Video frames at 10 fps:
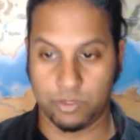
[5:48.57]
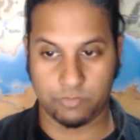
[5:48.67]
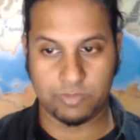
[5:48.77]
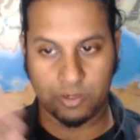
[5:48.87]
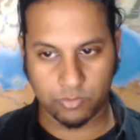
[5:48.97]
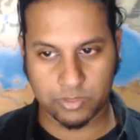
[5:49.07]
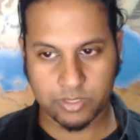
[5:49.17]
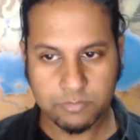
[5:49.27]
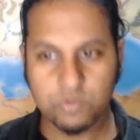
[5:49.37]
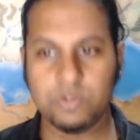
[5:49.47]
that whole
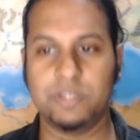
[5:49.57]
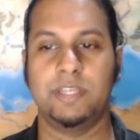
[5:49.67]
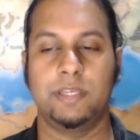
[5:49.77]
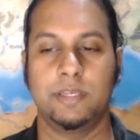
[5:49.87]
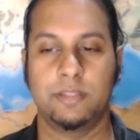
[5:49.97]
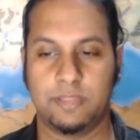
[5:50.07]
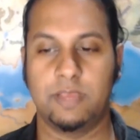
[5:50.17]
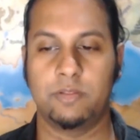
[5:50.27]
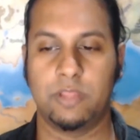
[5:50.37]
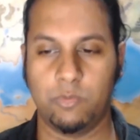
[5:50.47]
community
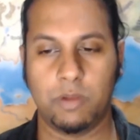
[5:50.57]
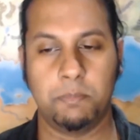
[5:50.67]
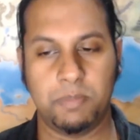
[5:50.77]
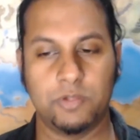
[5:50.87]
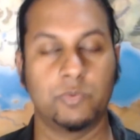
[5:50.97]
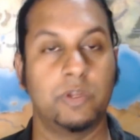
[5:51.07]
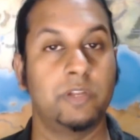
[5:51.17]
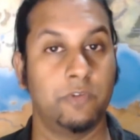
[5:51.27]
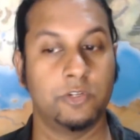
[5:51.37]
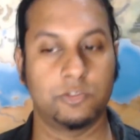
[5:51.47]
thing that you want to build when
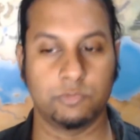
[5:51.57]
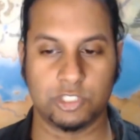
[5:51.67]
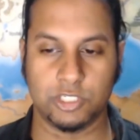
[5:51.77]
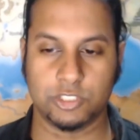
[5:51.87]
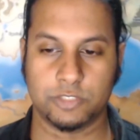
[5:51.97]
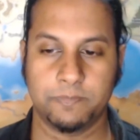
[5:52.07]
devoted to a church.